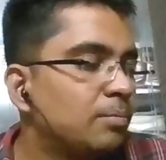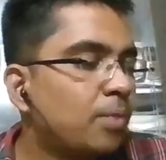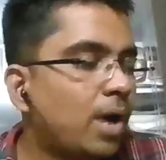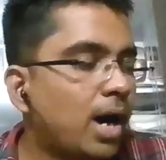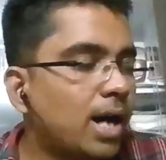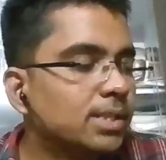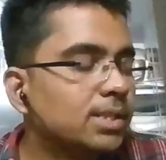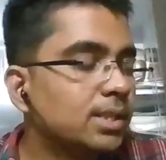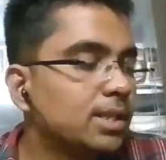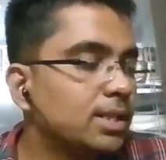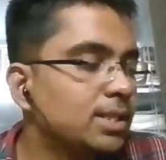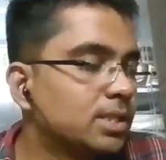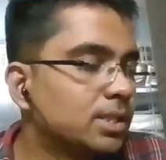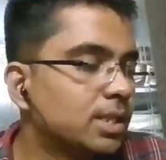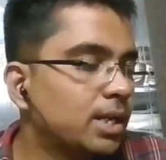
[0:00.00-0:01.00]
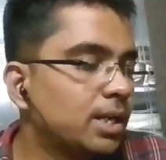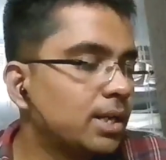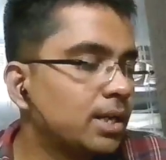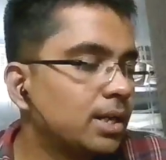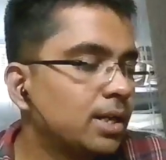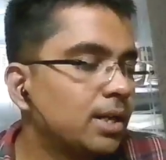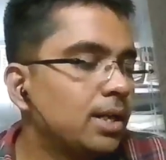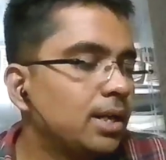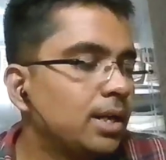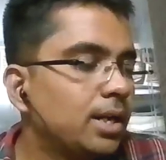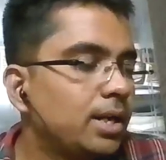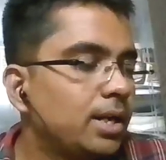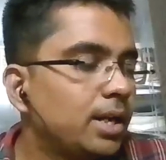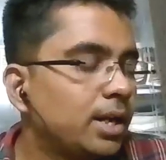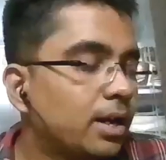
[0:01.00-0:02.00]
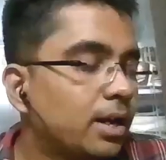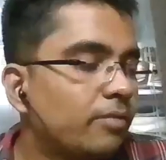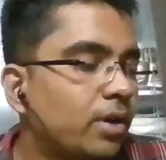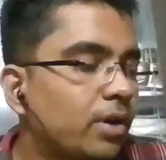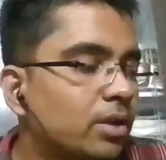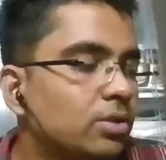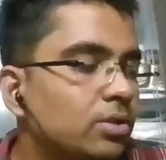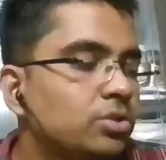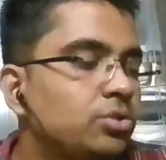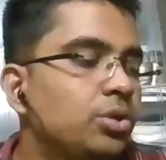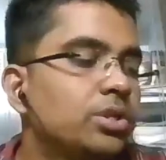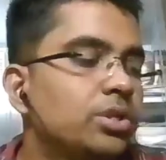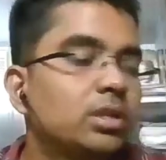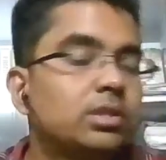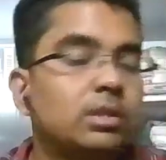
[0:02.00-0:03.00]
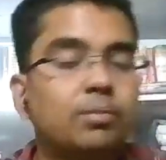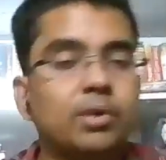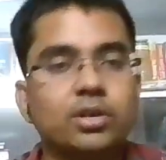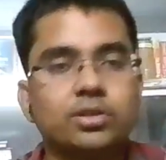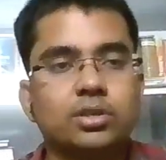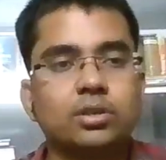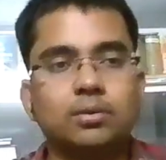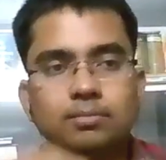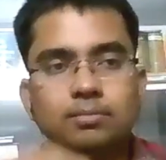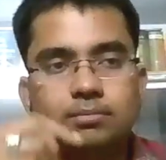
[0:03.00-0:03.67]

pass instead a decree for judicial separation.